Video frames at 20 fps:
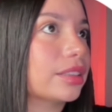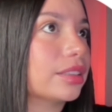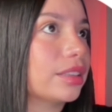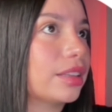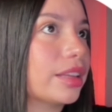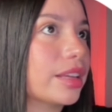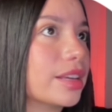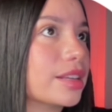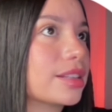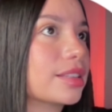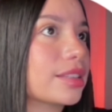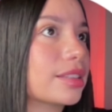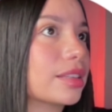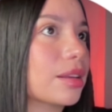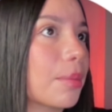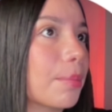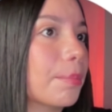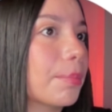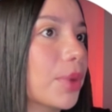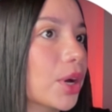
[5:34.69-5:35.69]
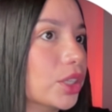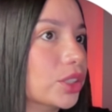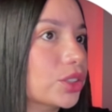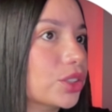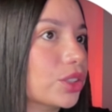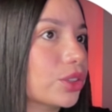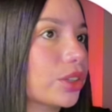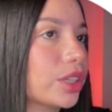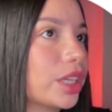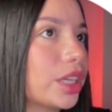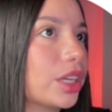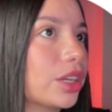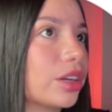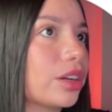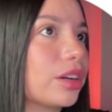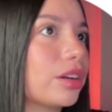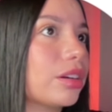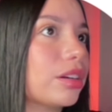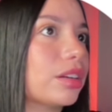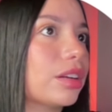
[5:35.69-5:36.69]
this bundle
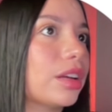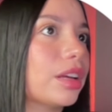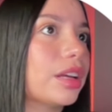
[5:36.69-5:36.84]
here,